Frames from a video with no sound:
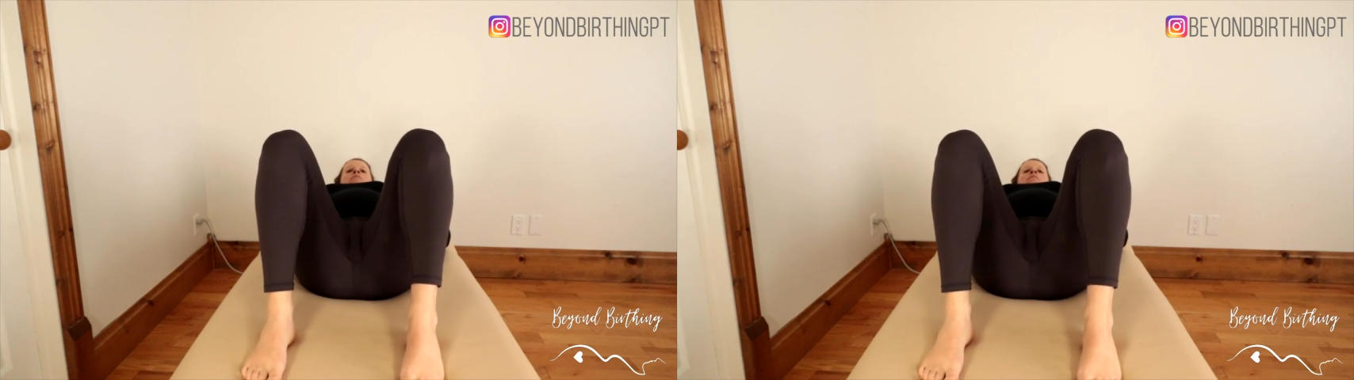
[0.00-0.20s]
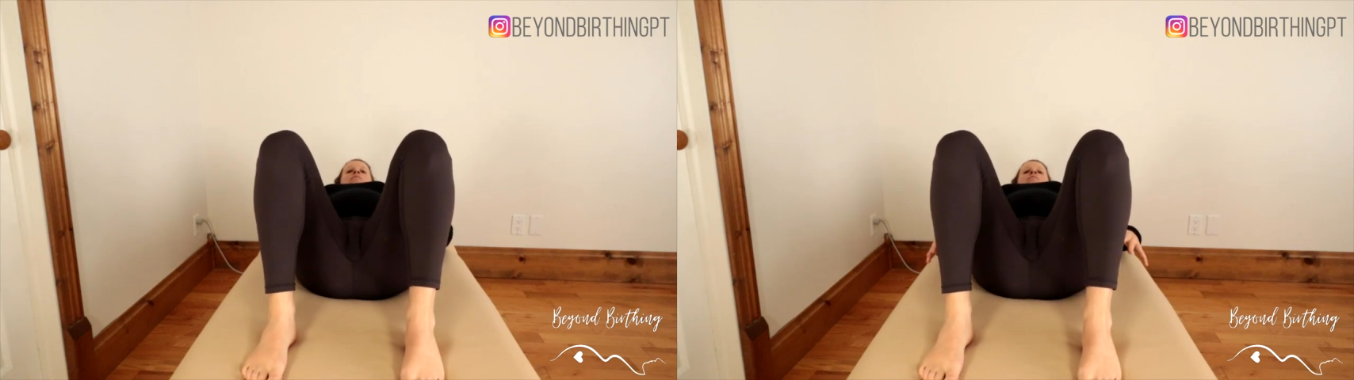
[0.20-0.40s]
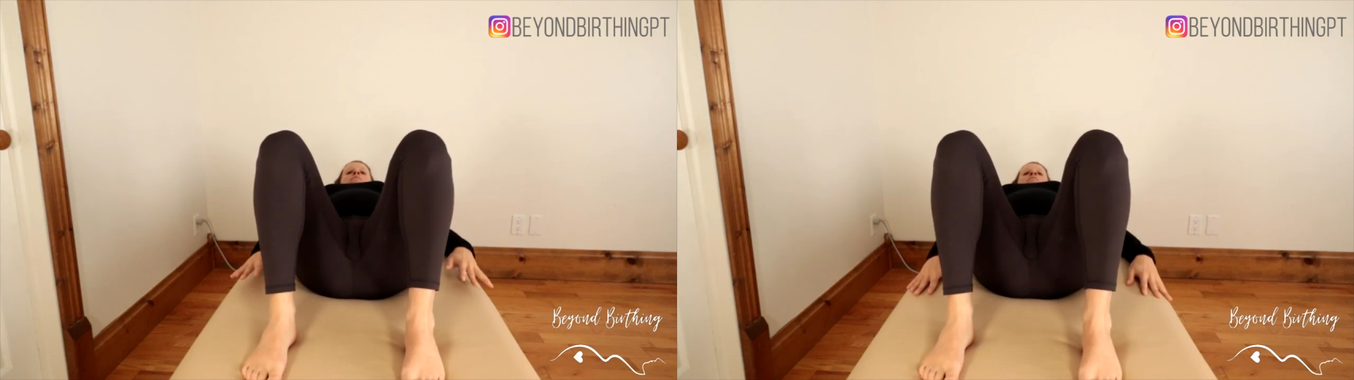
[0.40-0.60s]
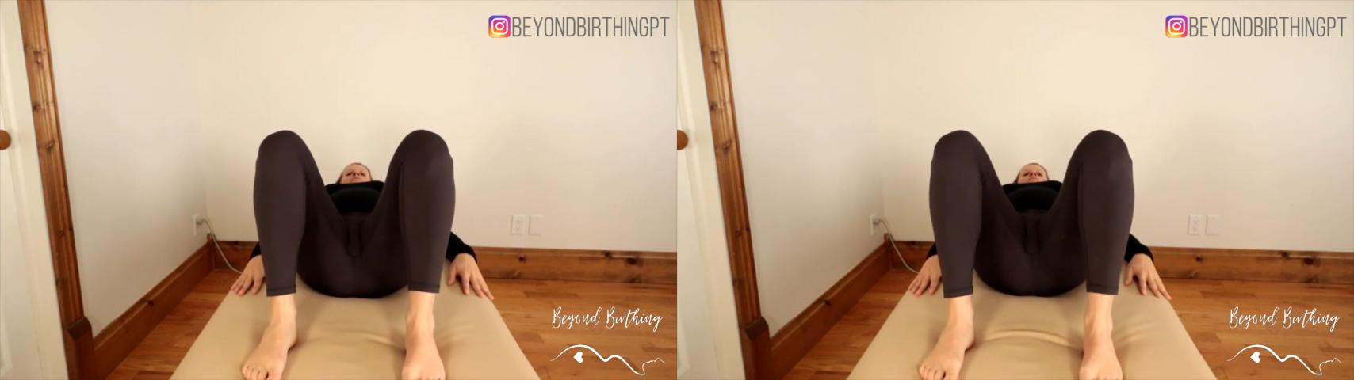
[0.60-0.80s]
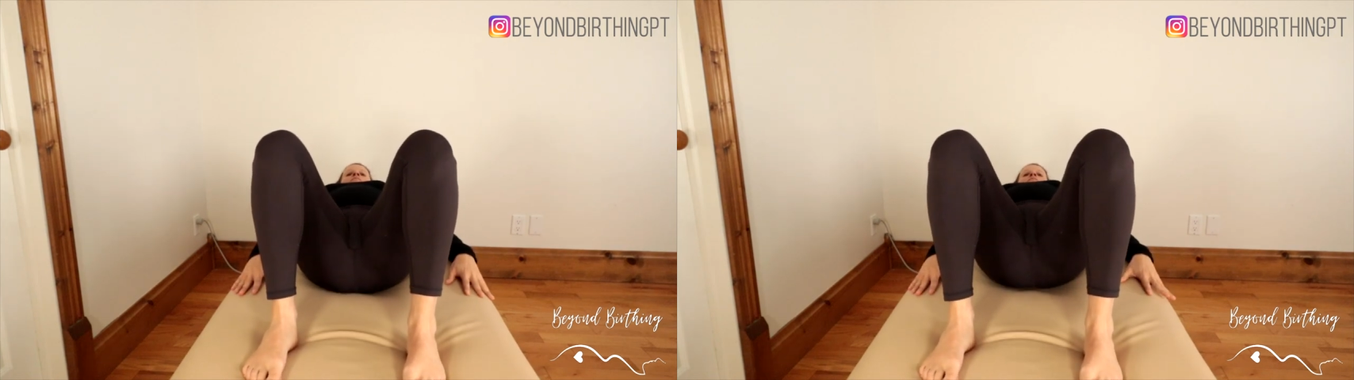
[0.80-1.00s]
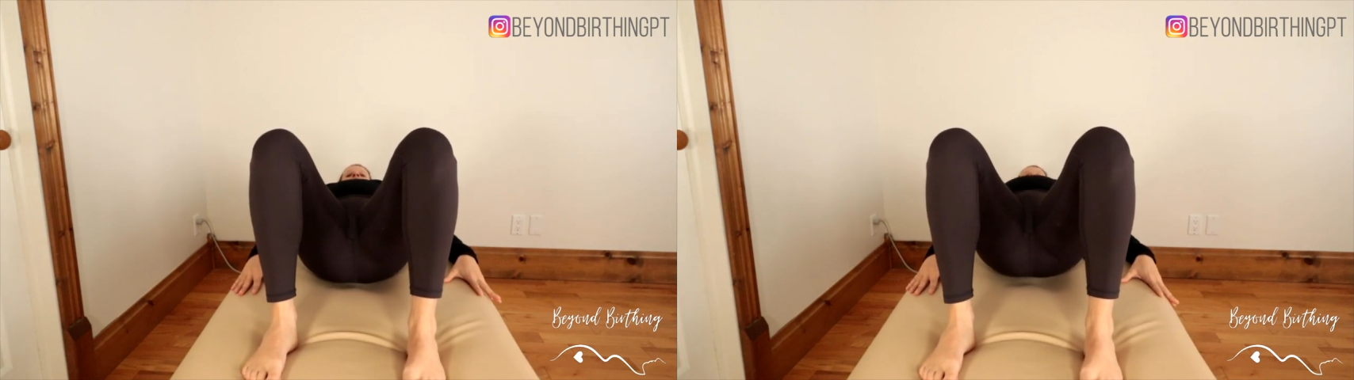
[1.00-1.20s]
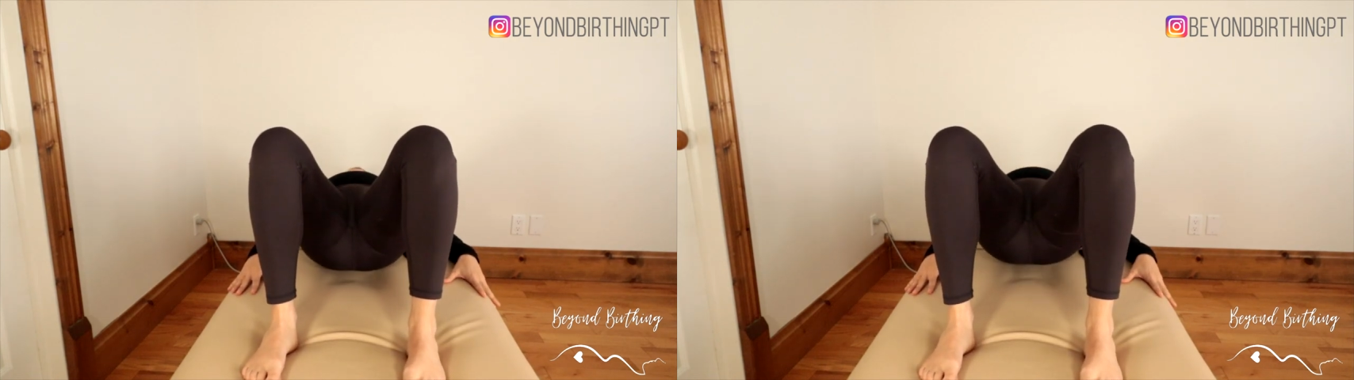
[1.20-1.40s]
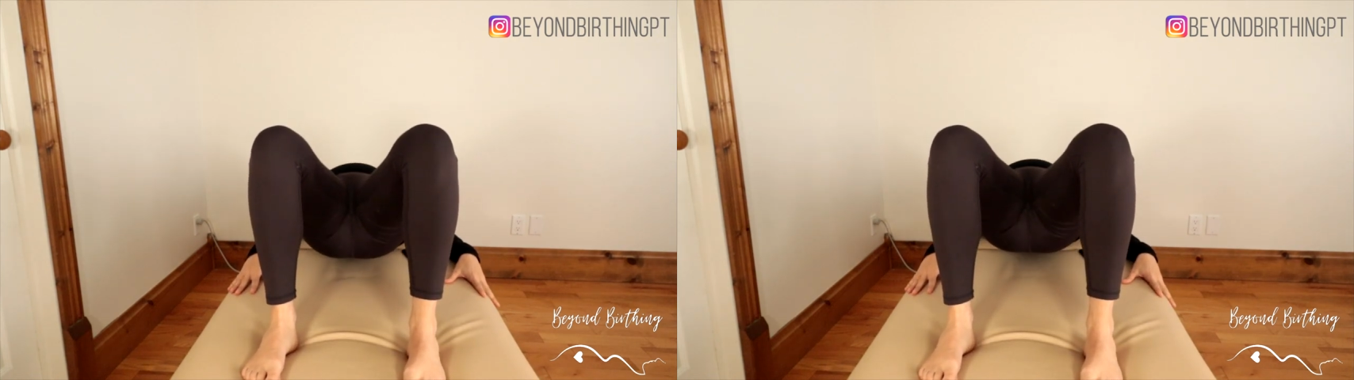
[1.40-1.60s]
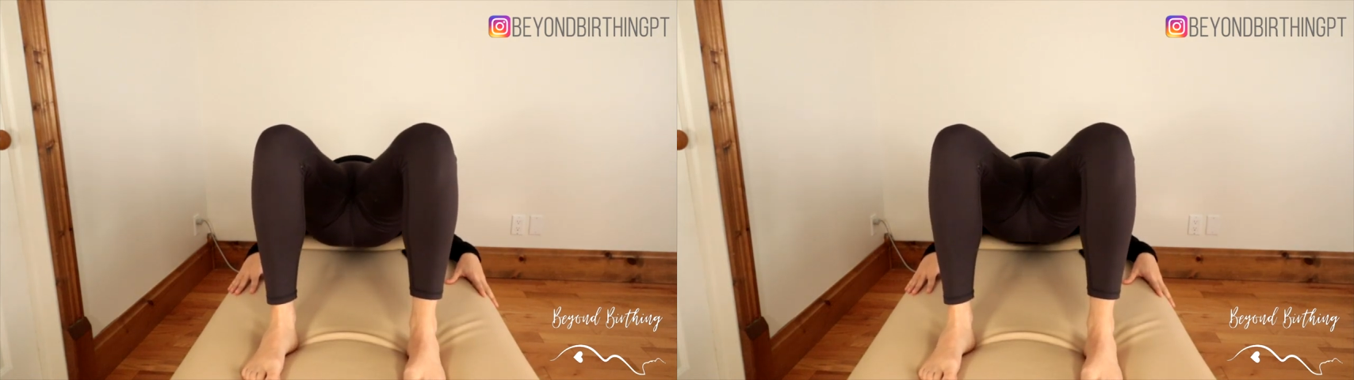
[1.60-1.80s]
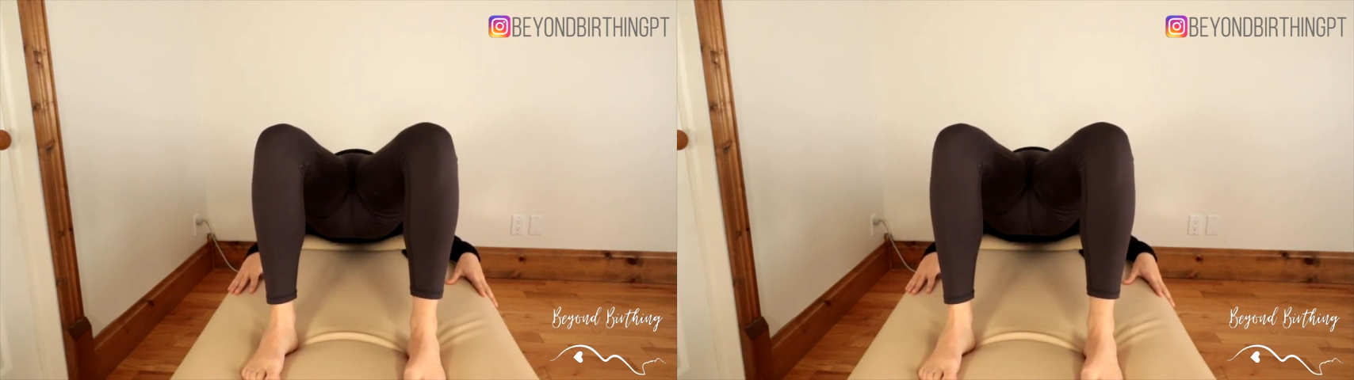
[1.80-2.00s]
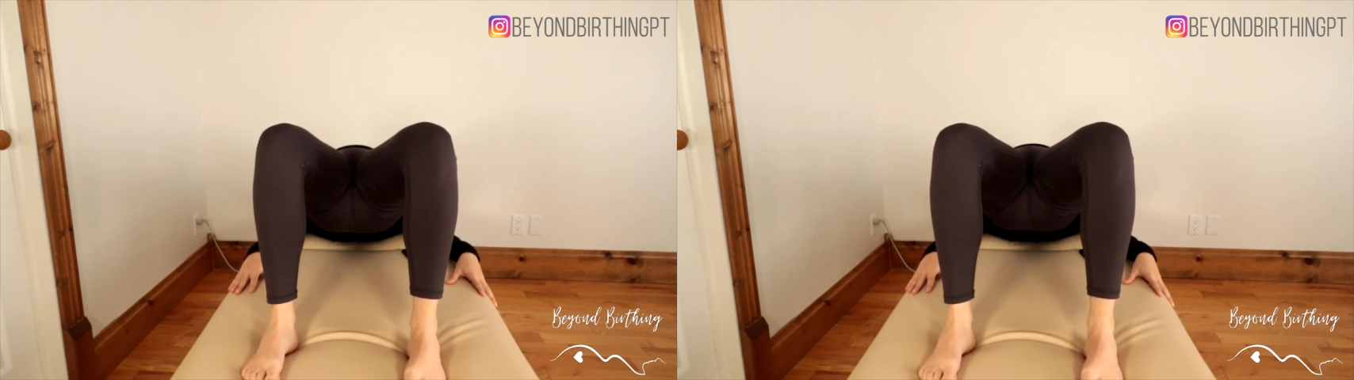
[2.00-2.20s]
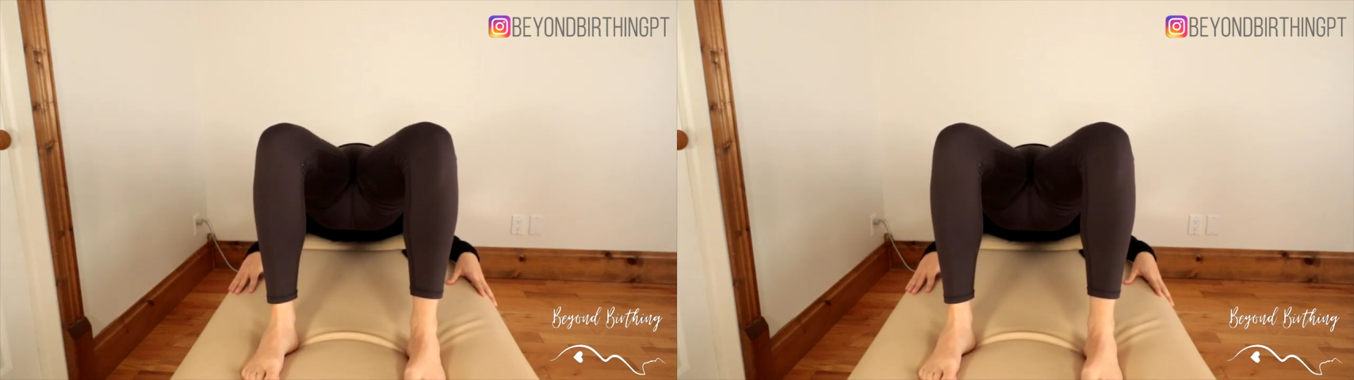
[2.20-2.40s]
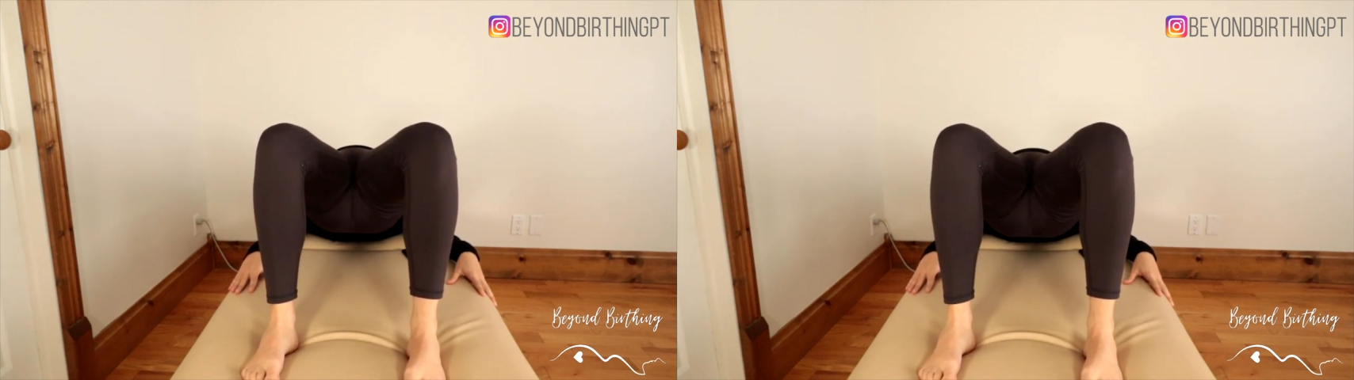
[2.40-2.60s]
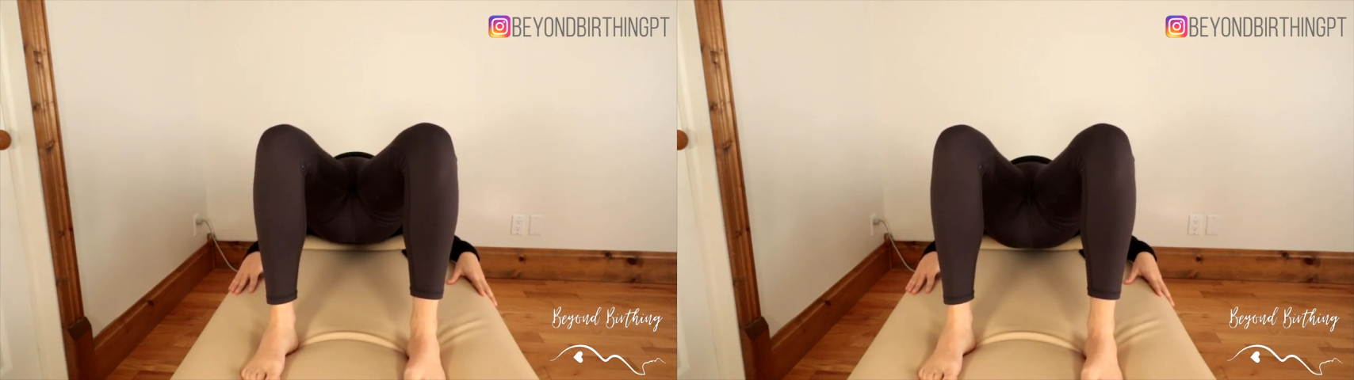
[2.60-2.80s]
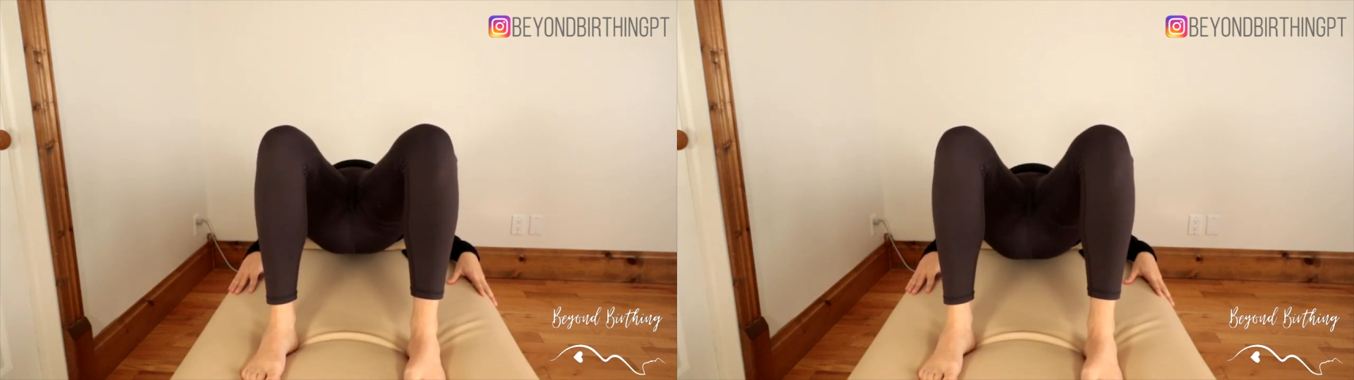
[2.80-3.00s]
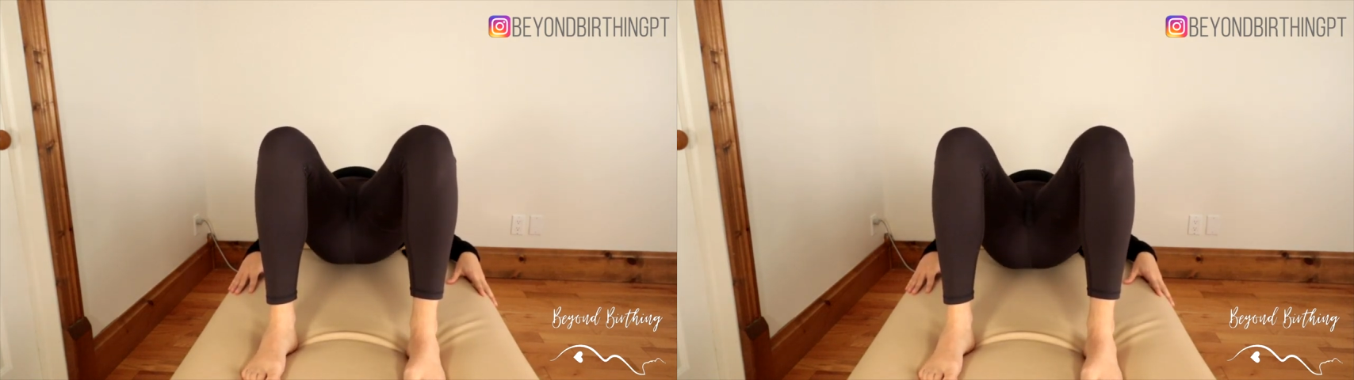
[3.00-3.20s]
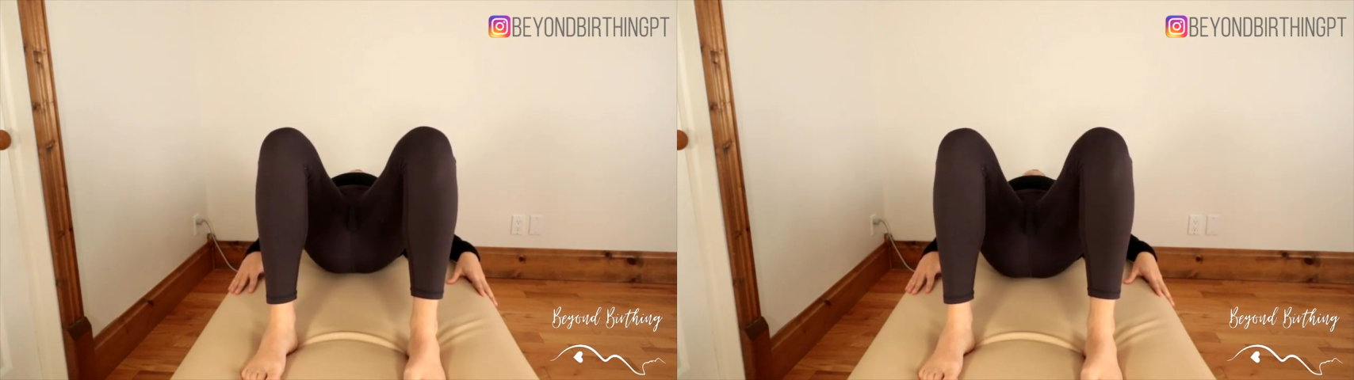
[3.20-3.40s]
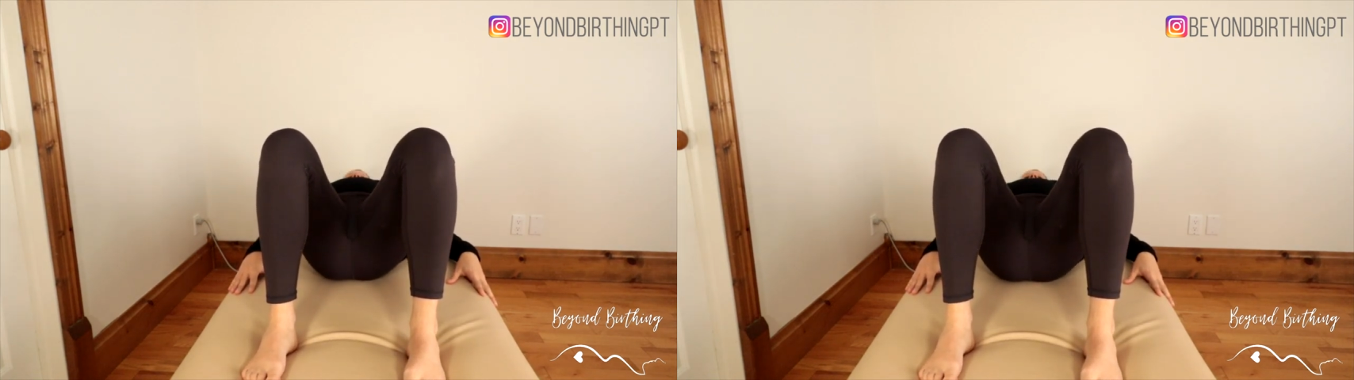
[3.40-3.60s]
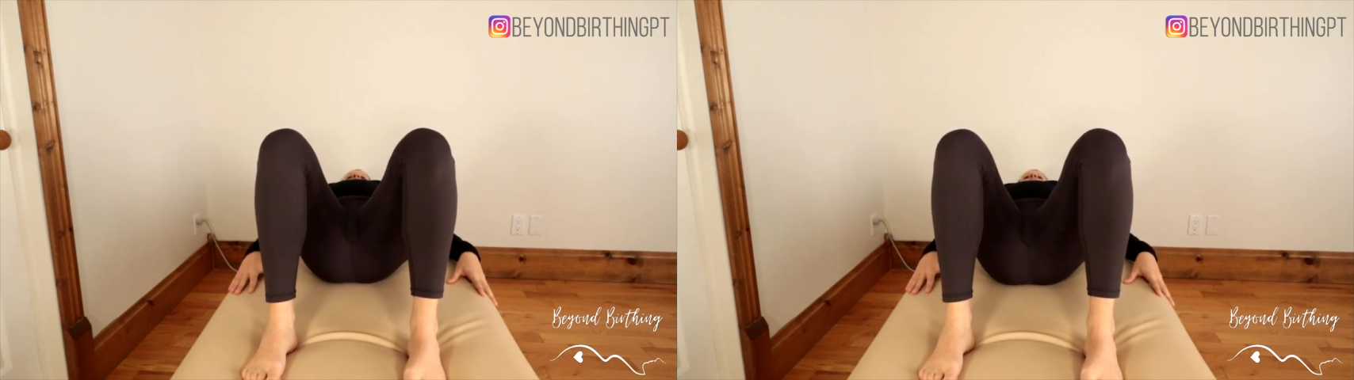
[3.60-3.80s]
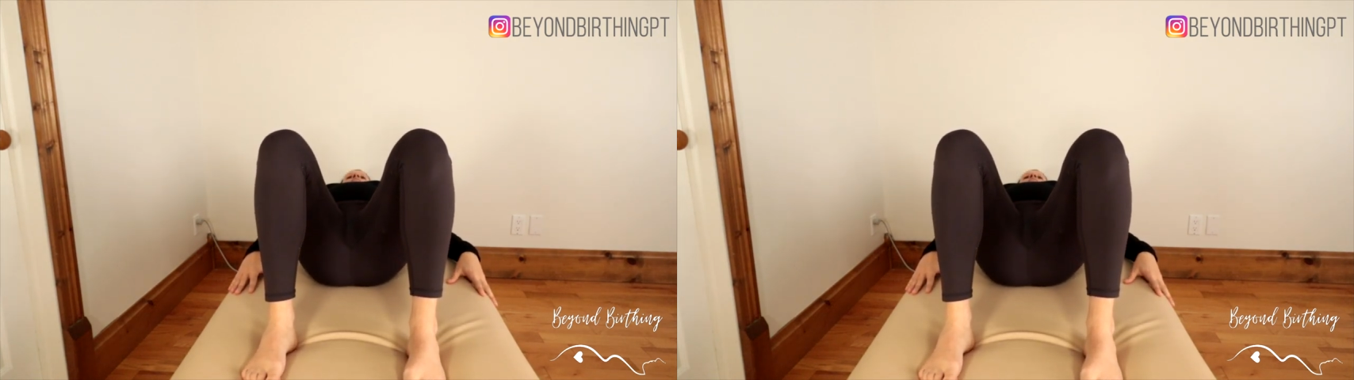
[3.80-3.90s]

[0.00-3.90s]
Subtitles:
[unreadable: no face in view]